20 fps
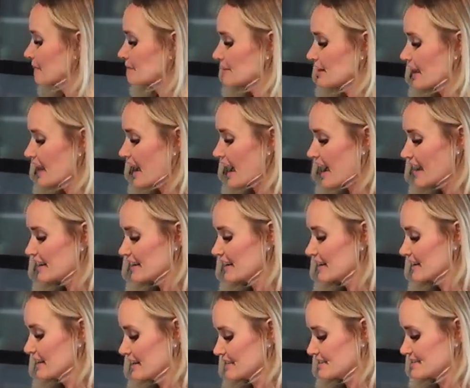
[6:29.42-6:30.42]
I'm gonna add
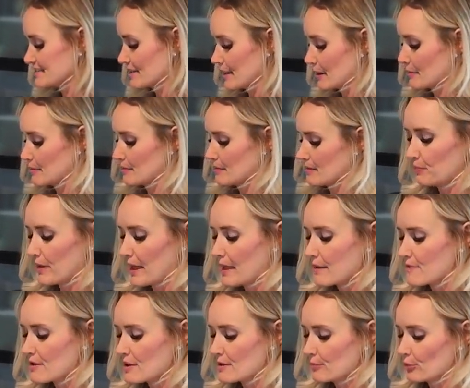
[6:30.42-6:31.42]
in some
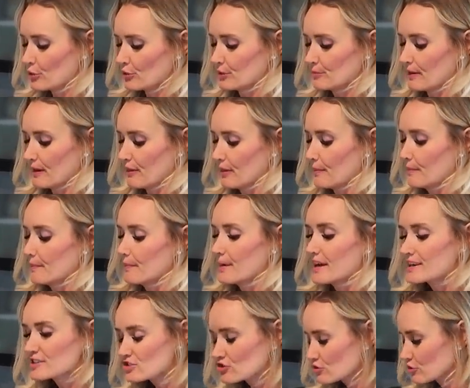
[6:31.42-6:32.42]
baby portobello
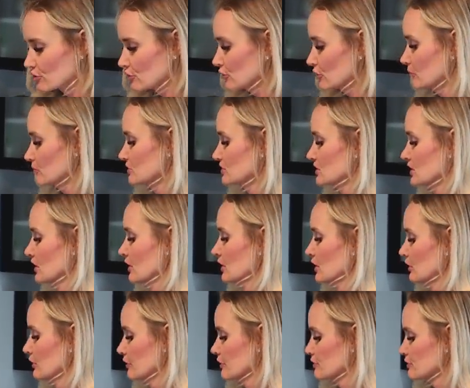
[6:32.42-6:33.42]
mushrooms,
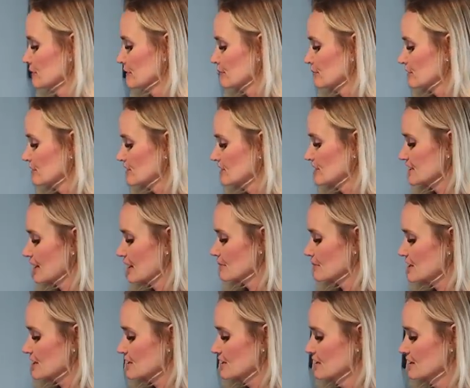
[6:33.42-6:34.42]
which will be really
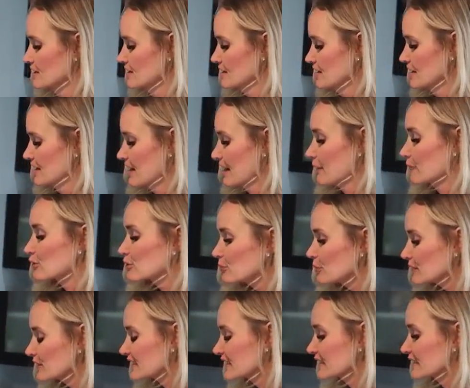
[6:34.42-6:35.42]
yummy. And we're
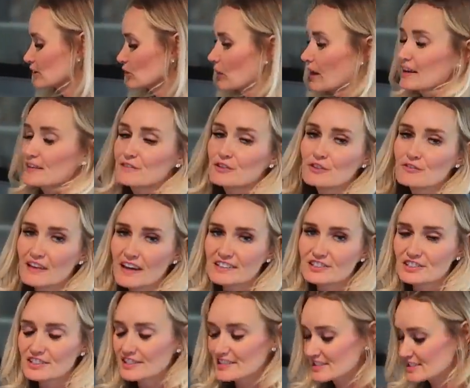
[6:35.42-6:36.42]
putting in quite a few
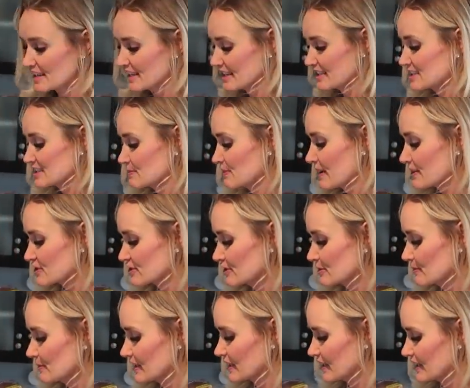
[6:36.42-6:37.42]
veggies,
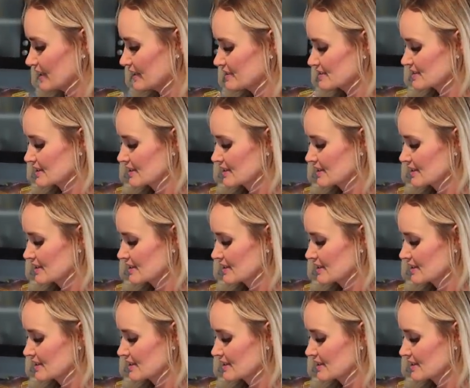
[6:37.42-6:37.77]
especially because